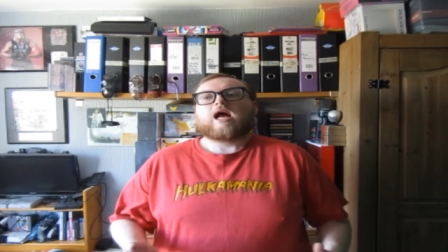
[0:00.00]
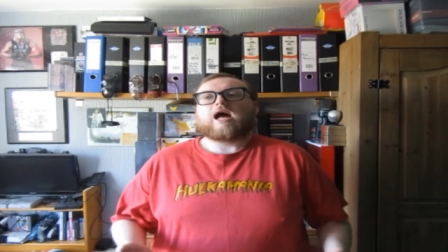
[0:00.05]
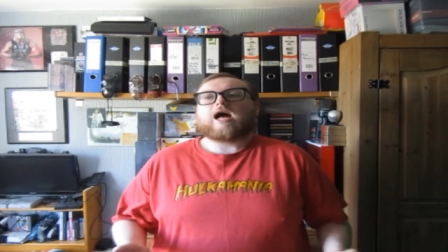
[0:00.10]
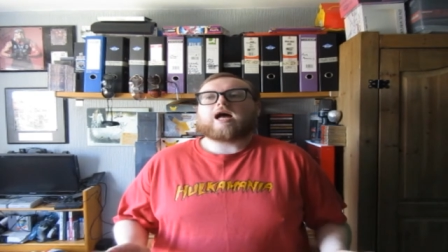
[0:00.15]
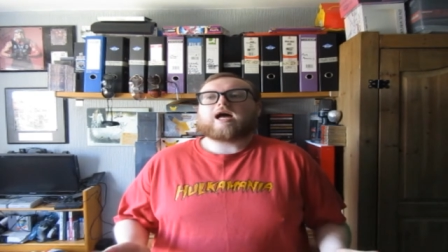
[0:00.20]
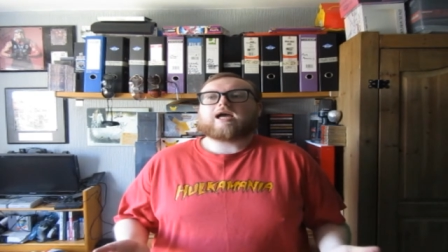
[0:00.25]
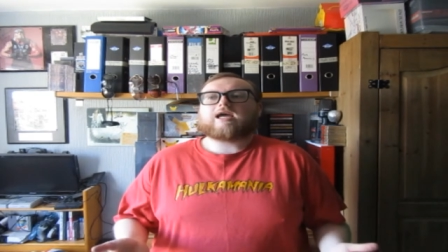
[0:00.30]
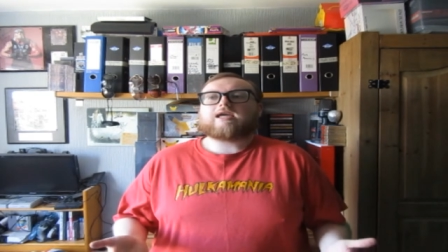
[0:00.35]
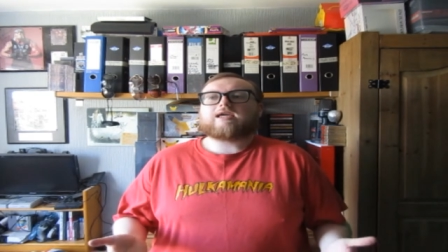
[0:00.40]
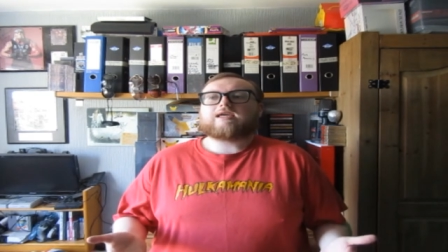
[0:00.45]

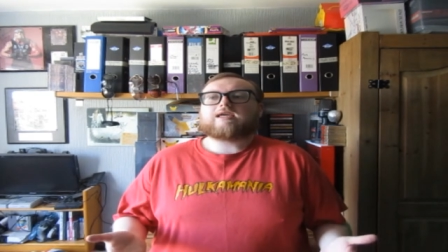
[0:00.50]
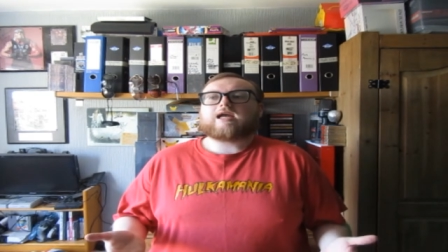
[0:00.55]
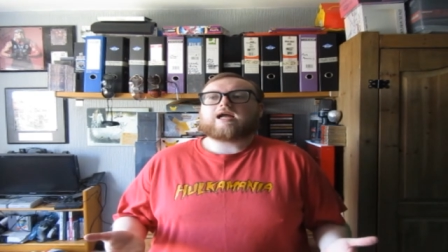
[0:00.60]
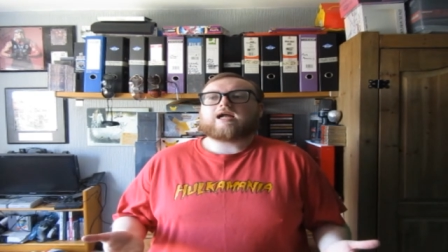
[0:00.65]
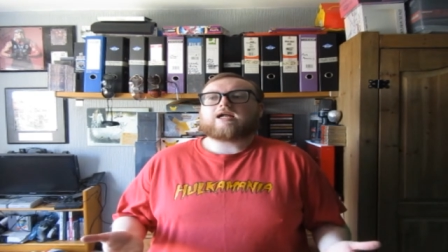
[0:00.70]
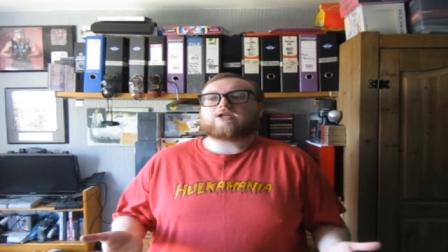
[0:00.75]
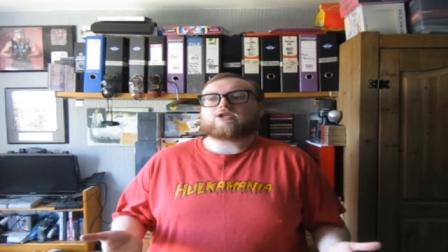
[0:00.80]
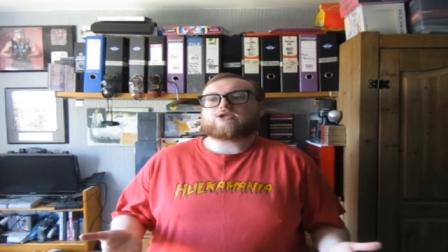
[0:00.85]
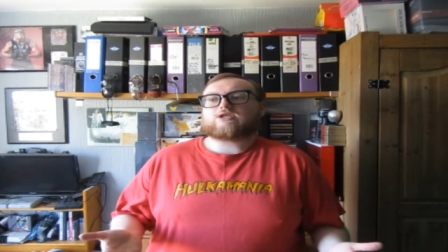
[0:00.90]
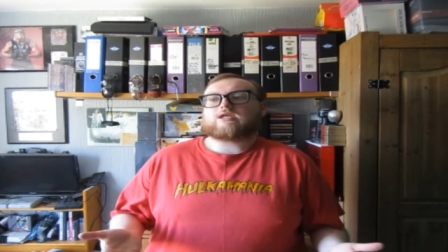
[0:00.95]
I
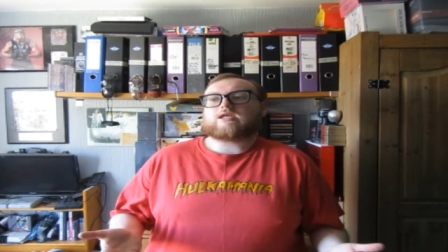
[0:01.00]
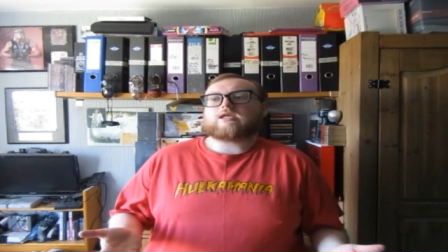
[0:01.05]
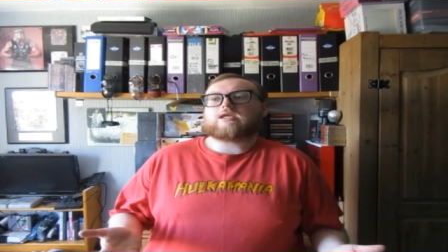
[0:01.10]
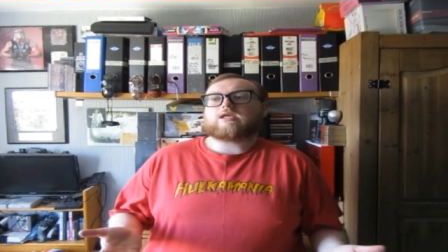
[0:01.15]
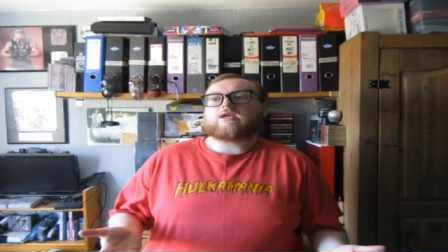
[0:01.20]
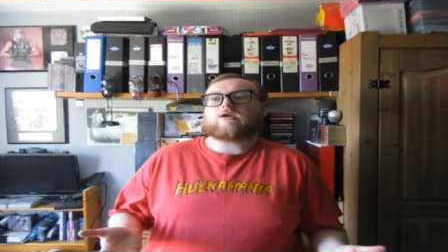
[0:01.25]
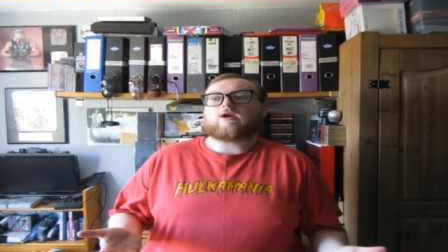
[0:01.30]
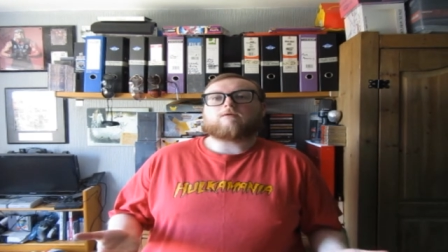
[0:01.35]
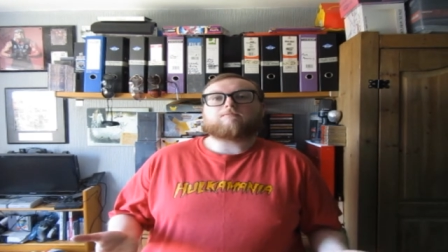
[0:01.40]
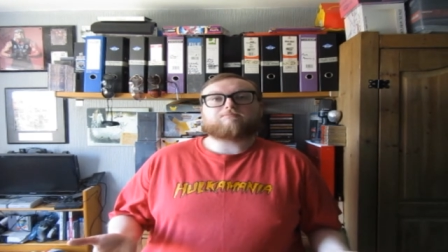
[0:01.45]

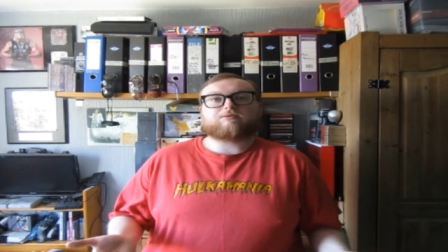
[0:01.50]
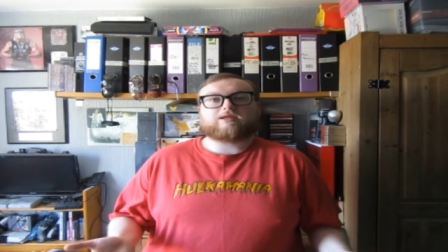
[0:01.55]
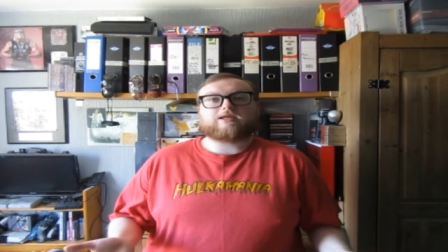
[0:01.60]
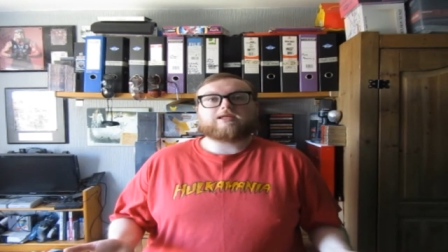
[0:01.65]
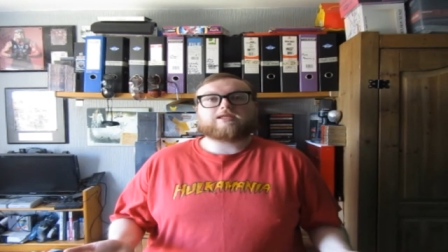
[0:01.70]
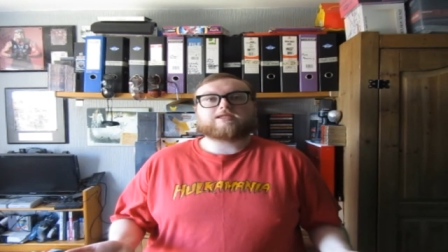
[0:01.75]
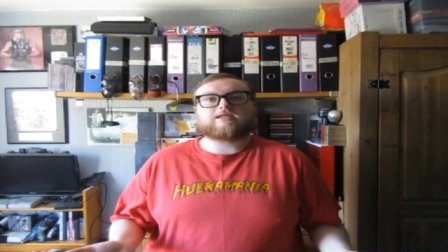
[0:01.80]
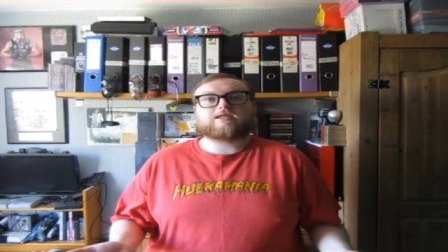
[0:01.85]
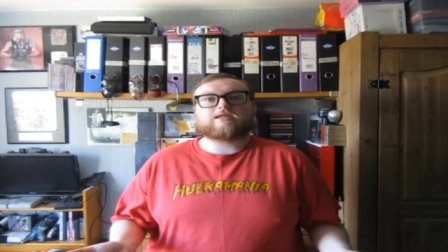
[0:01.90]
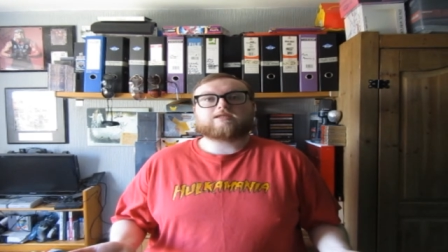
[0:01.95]
actually
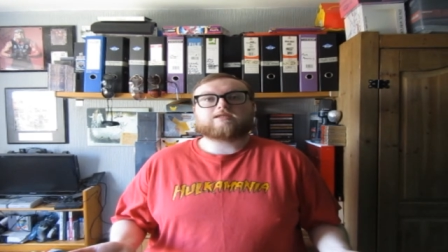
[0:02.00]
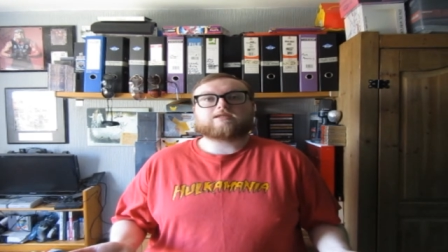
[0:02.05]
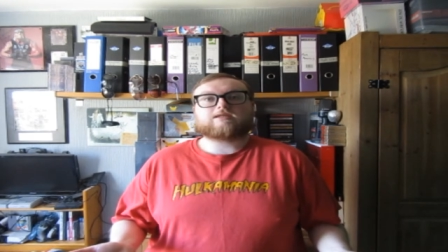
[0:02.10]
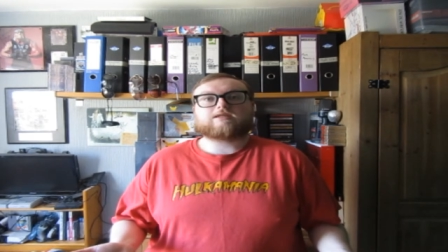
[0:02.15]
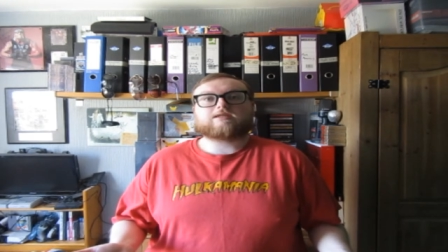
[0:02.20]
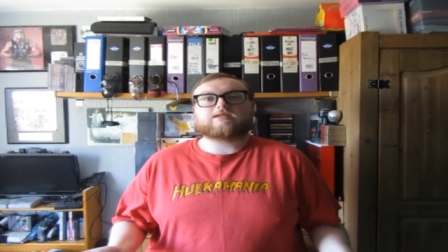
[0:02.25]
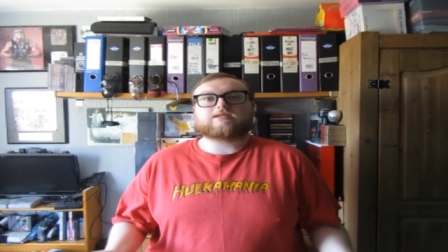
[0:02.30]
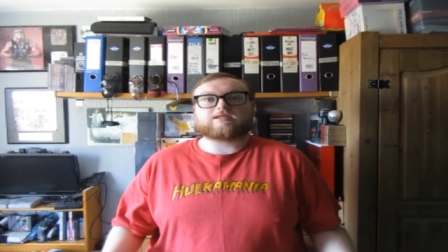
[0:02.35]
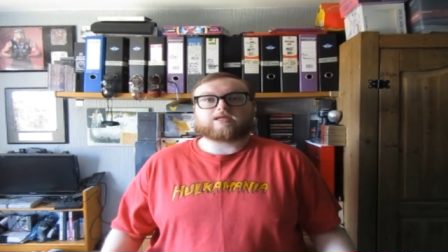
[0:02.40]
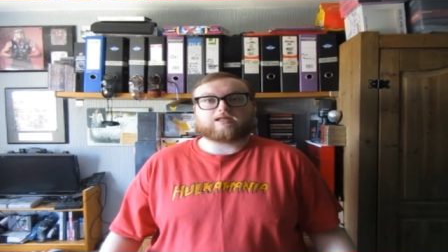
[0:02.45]
completed
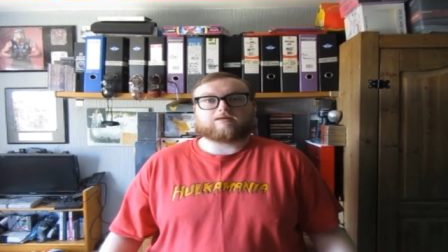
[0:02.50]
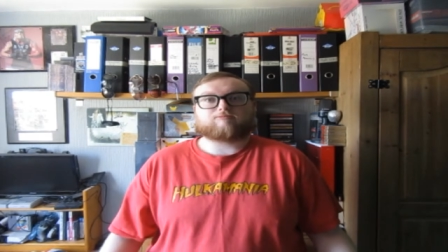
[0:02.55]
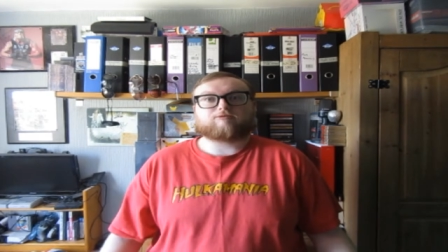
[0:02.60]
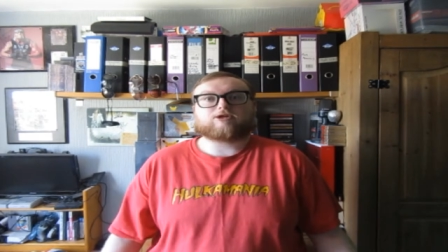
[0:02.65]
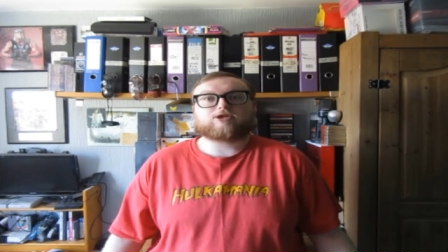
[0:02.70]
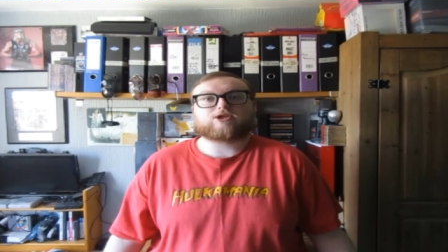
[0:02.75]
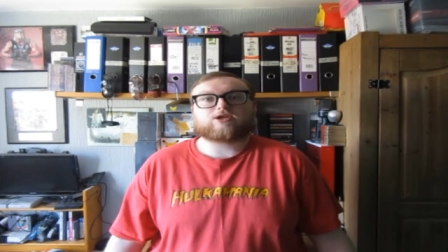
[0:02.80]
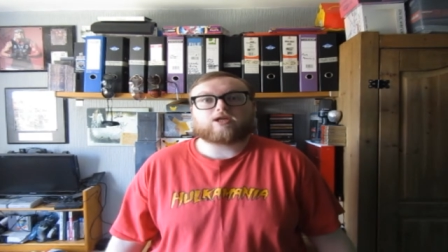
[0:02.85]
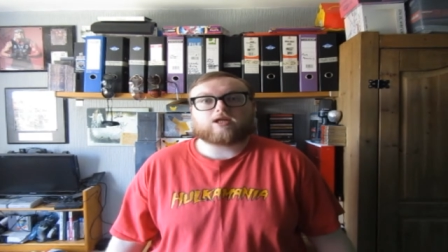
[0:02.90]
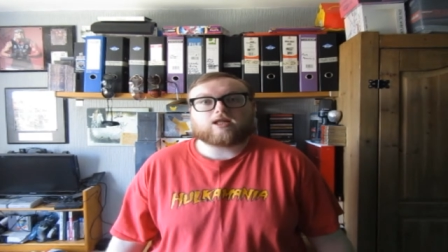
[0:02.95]
the
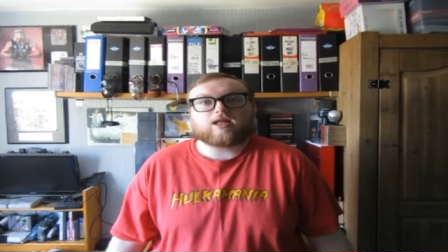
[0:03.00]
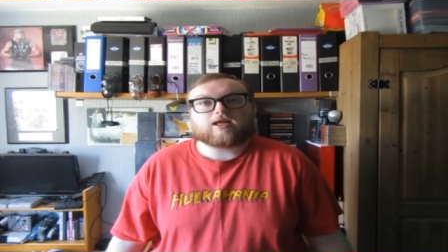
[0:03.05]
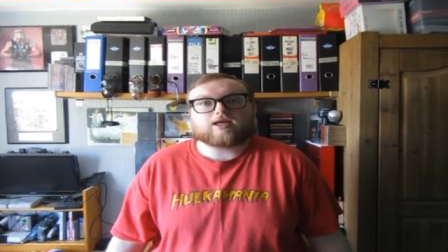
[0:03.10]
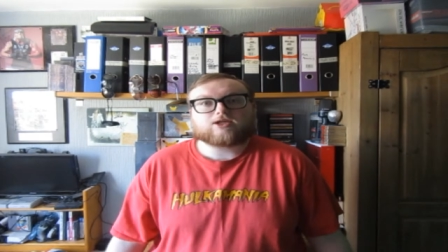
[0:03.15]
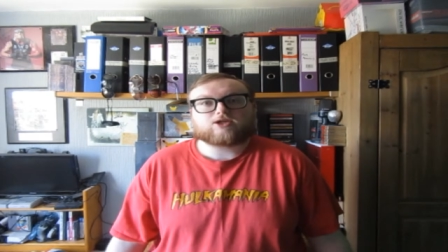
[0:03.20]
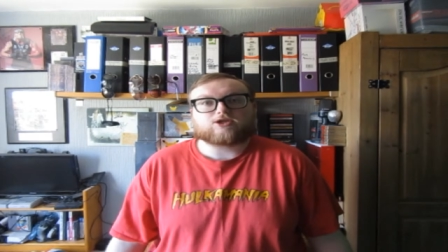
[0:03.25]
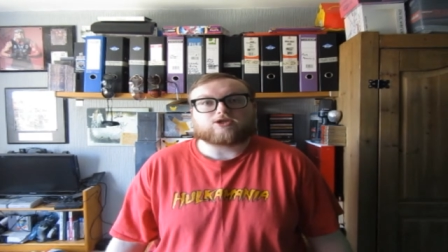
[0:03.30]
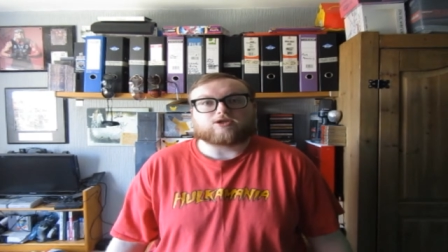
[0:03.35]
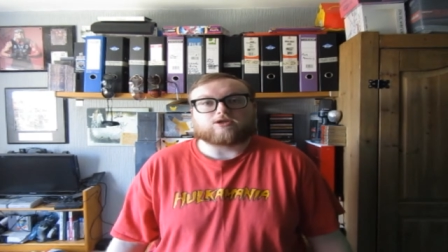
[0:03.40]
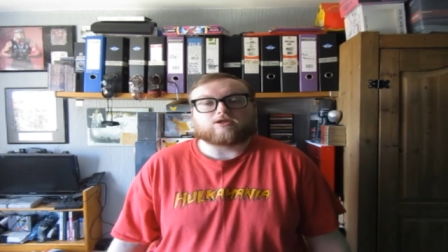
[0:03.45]
Celebration
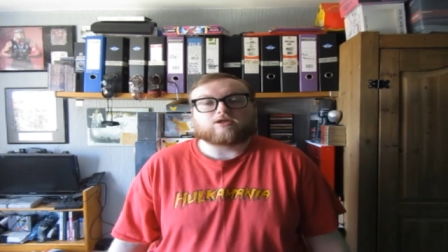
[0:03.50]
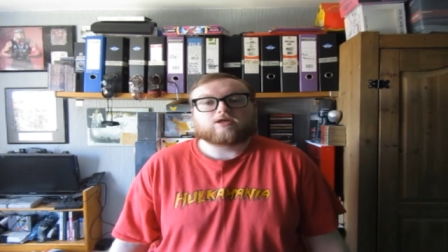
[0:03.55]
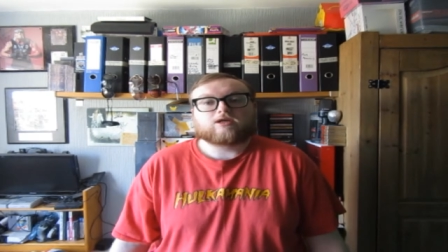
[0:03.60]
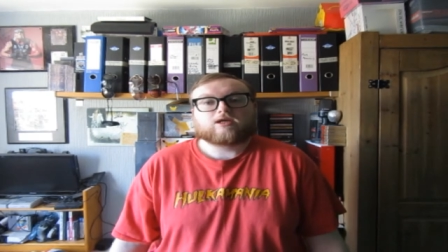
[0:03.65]
Collection.